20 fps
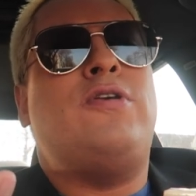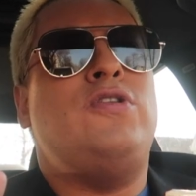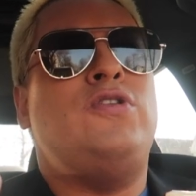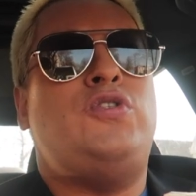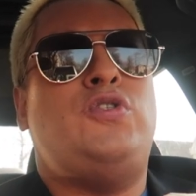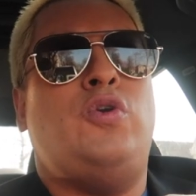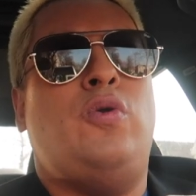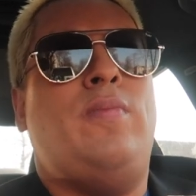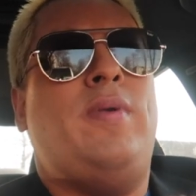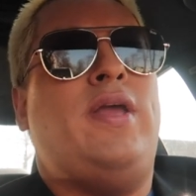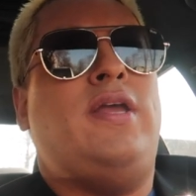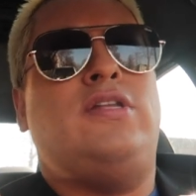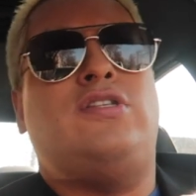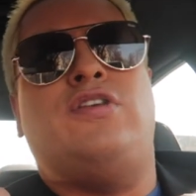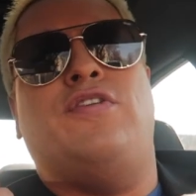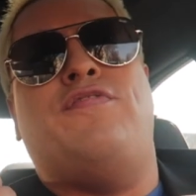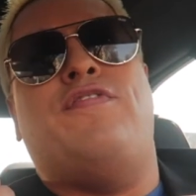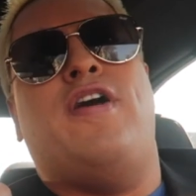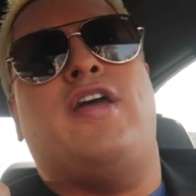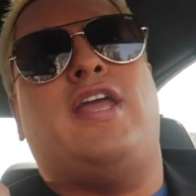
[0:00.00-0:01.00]
consuming
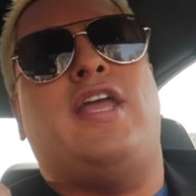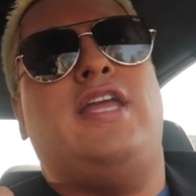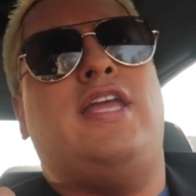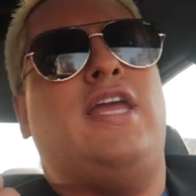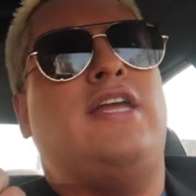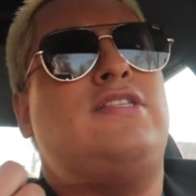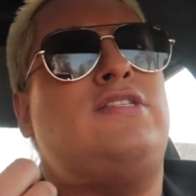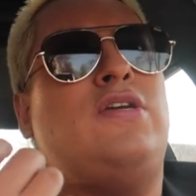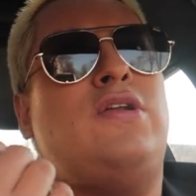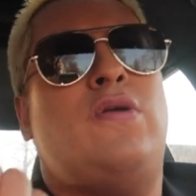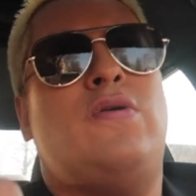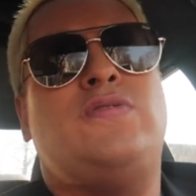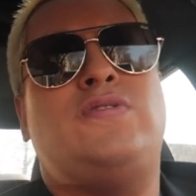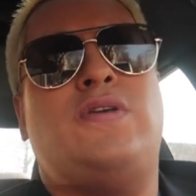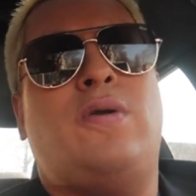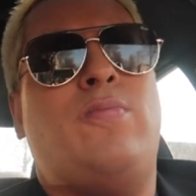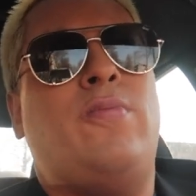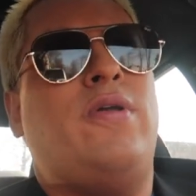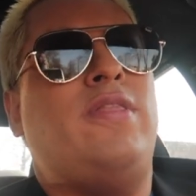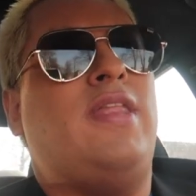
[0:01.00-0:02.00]
to fucking get to know
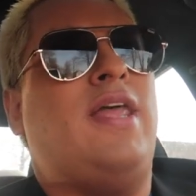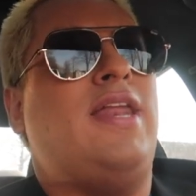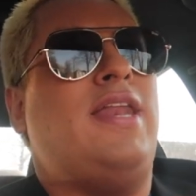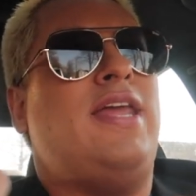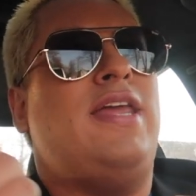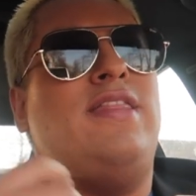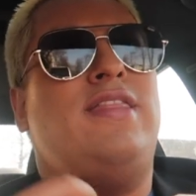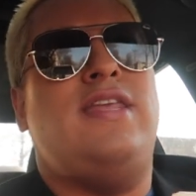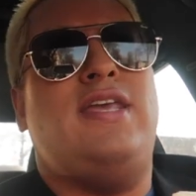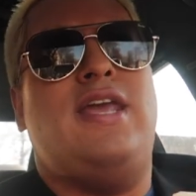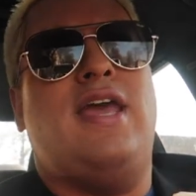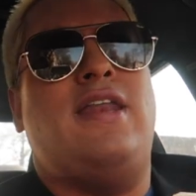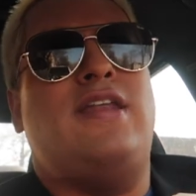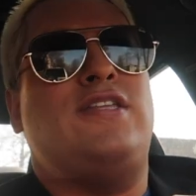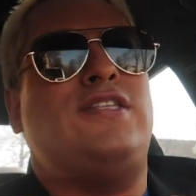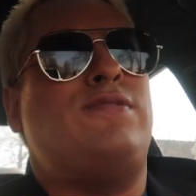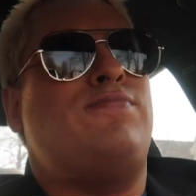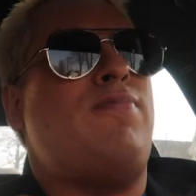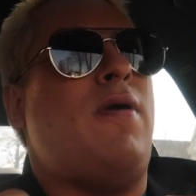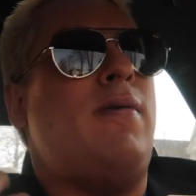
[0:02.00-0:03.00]
someone that in the end
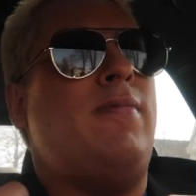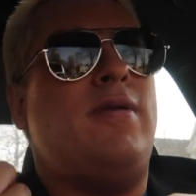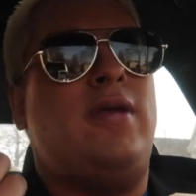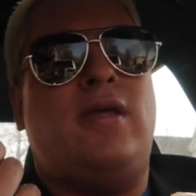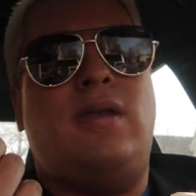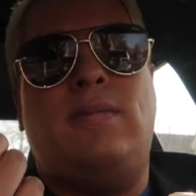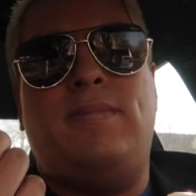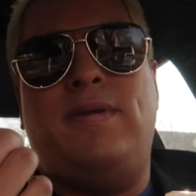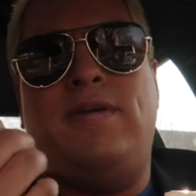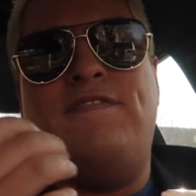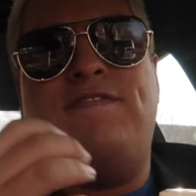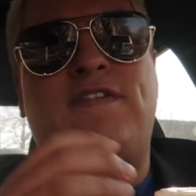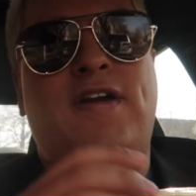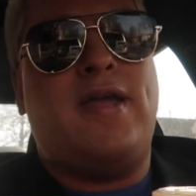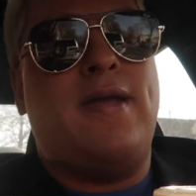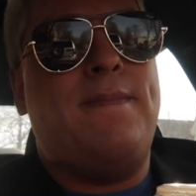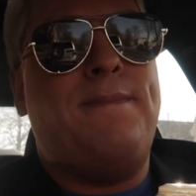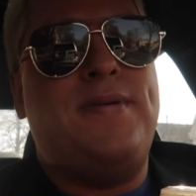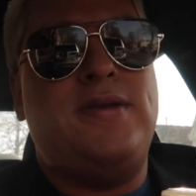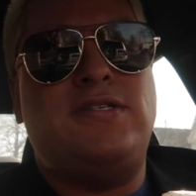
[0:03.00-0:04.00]
it's probably gonna be a
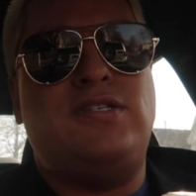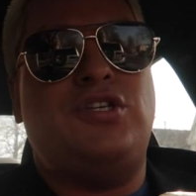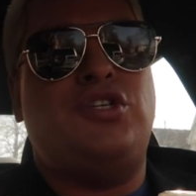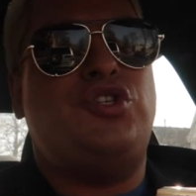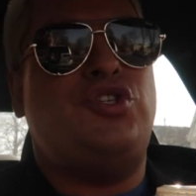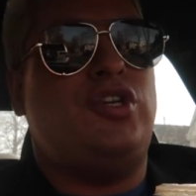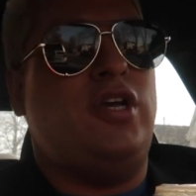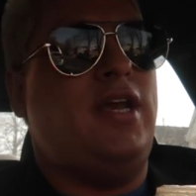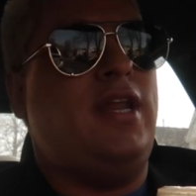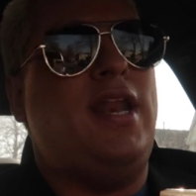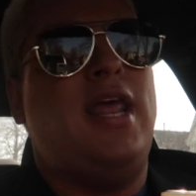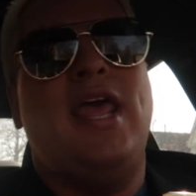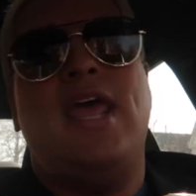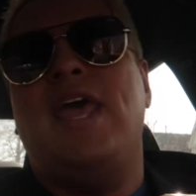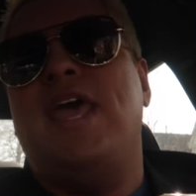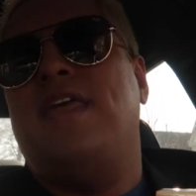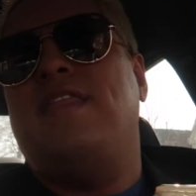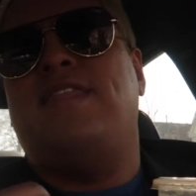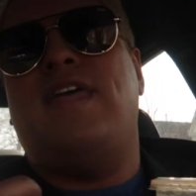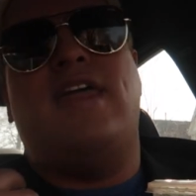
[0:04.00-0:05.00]
fucking piece of shit
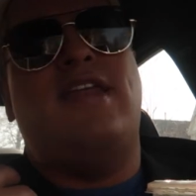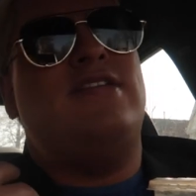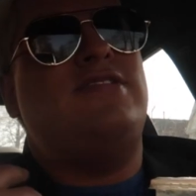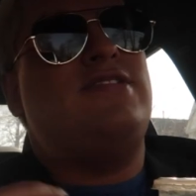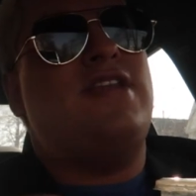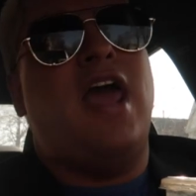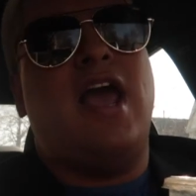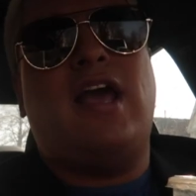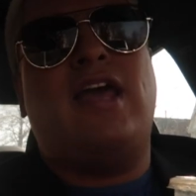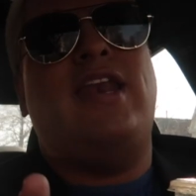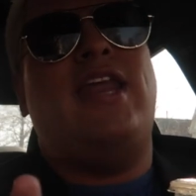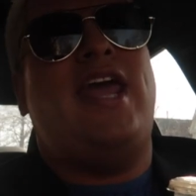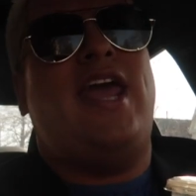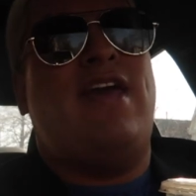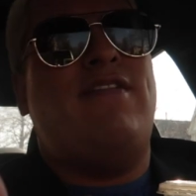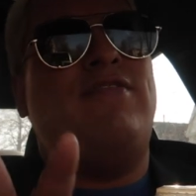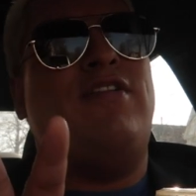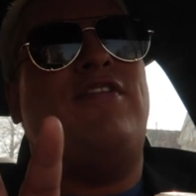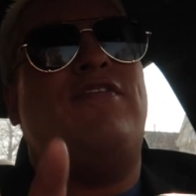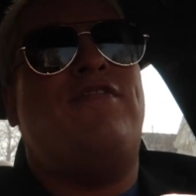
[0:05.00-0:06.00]
that is not gonna
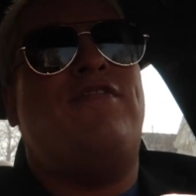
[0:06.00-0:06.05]
have your